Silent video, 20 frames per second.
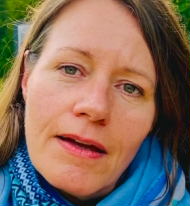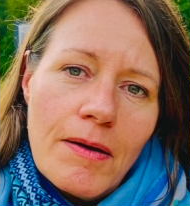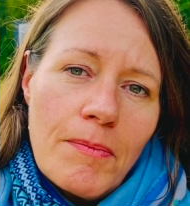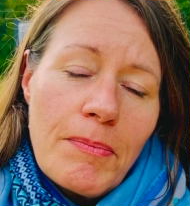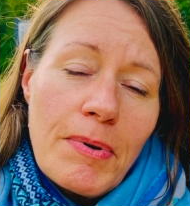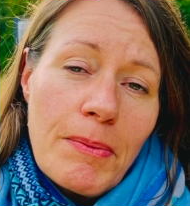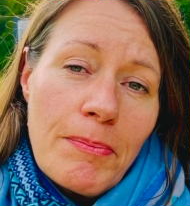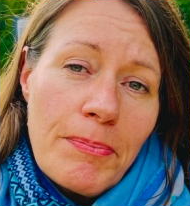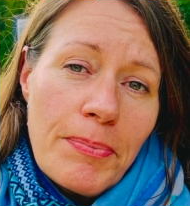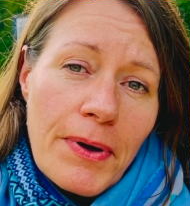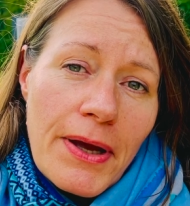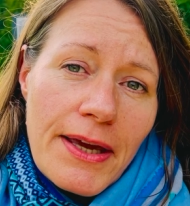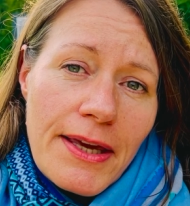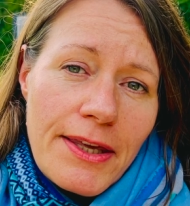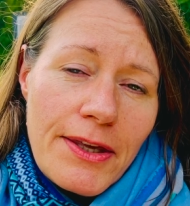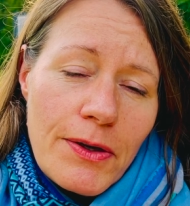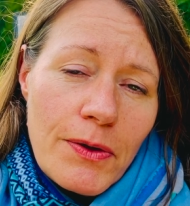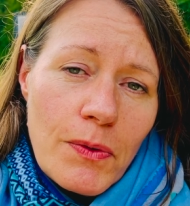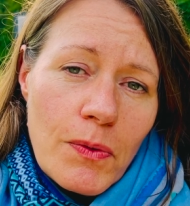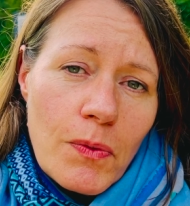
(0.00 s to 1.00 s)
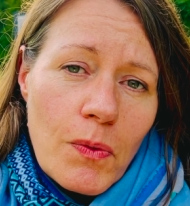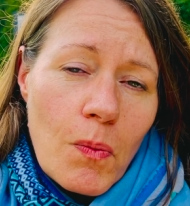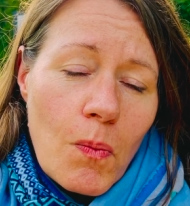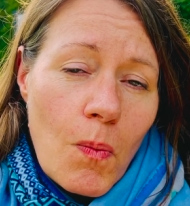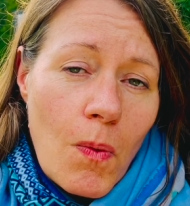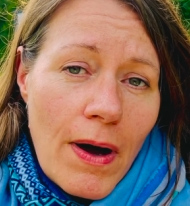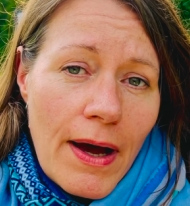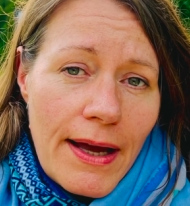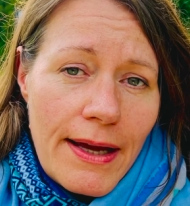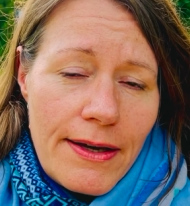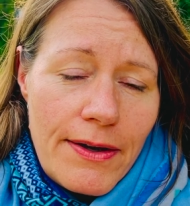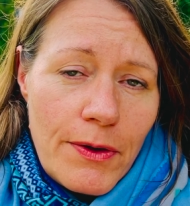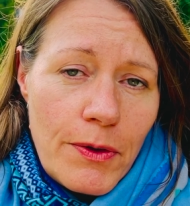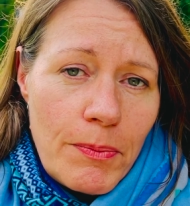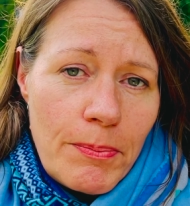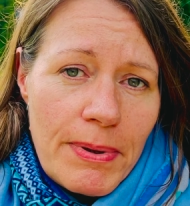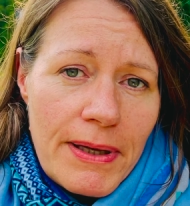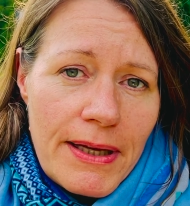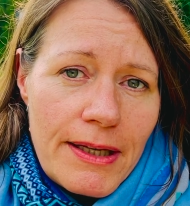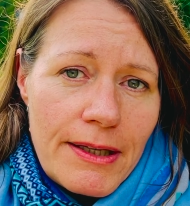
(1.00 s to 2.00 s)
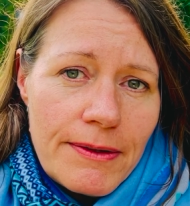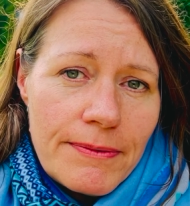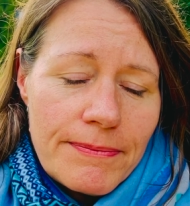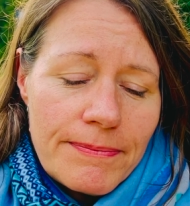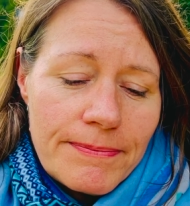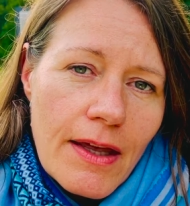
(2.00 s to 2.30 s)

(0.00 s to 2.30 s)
but break you wide open.